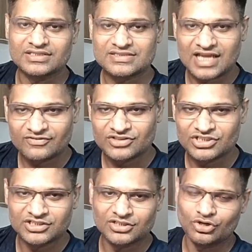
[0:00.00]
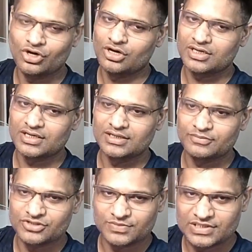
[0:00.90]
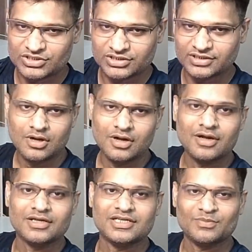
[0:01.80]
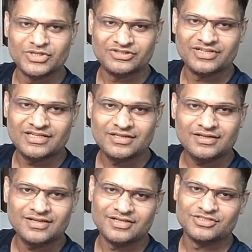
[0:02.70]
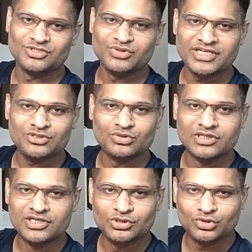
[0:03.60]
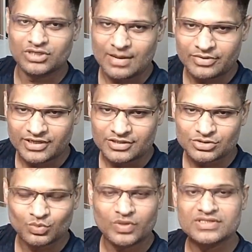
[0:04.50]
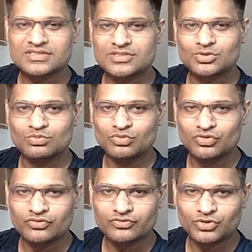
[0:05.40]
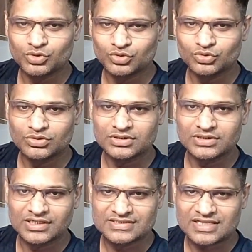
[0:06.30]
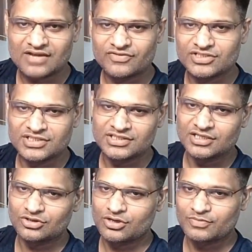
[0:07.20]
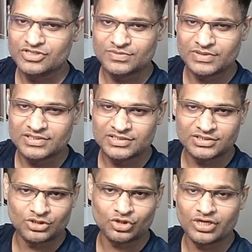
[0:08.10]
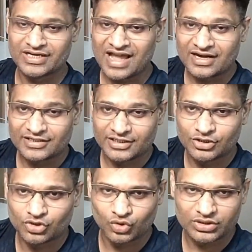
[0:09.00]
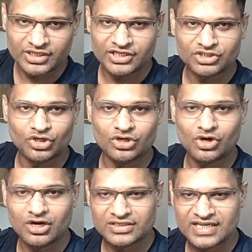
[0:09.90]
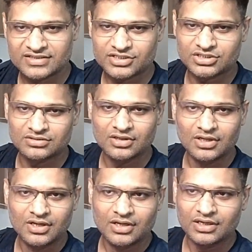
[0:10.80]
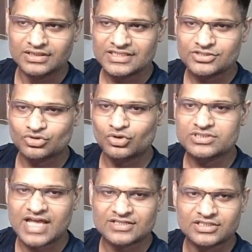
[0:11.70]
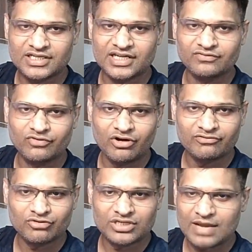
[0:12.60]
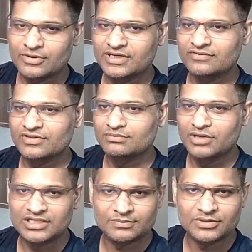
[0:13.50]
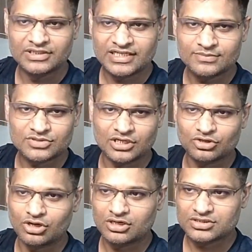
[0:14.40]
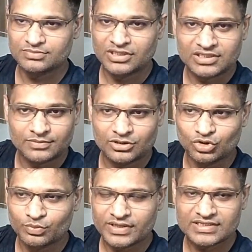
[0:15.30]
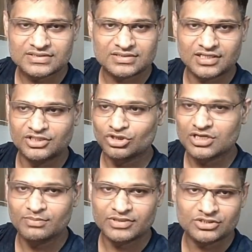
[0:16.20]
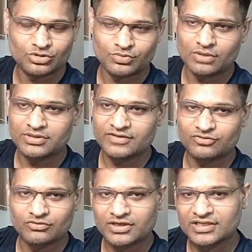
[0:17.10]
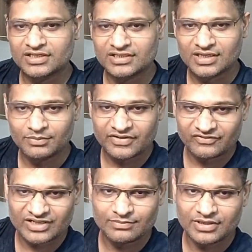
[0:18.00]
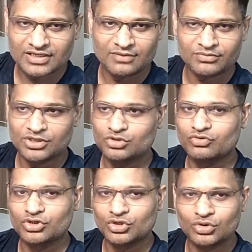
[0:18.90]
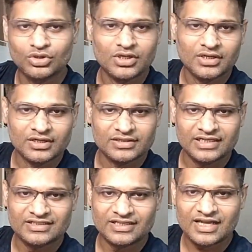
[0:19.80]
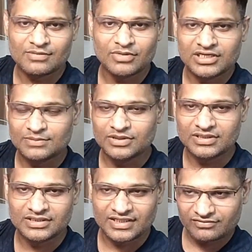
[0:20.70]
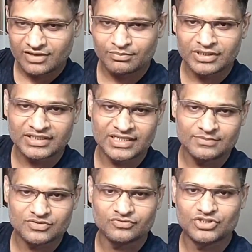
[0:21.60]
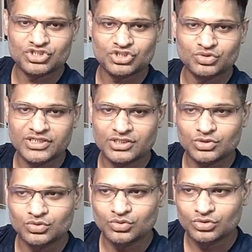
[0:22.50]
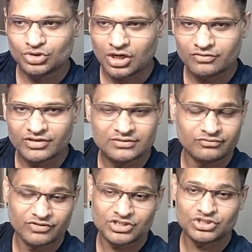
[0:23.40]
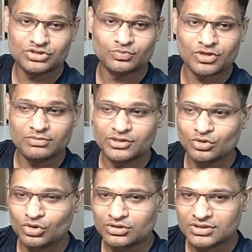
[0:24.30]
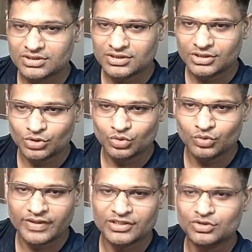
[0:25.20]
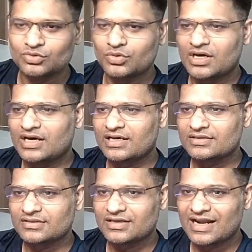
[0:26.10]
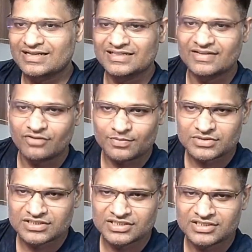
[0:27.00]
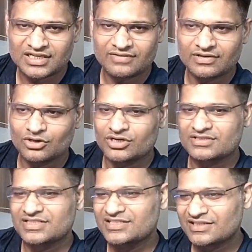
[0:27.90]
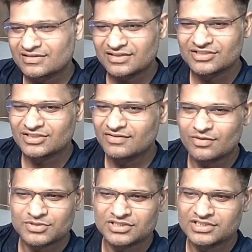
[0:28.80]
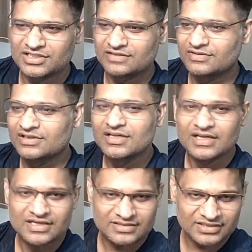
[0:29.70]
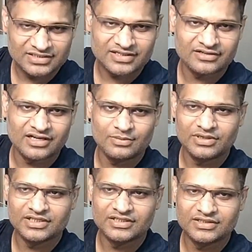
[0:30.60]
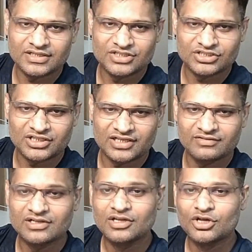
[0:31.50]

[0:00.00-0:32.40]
a staff engineer or a principal engineer number 3 is you need to learn to collaborate so once you move to a staff engineer or a principal engineer or an architect role in your organization uh, these roles actually involve collaborating with multiple teams across multiple domains in your company. So, probably if you're working in a very big company, you would know that there are multiple development teams which you need to talk with, which you probably don't uh, do when you are at a DevOps engineer level or a senior DevOps engineer level, senior site reliability engineer level.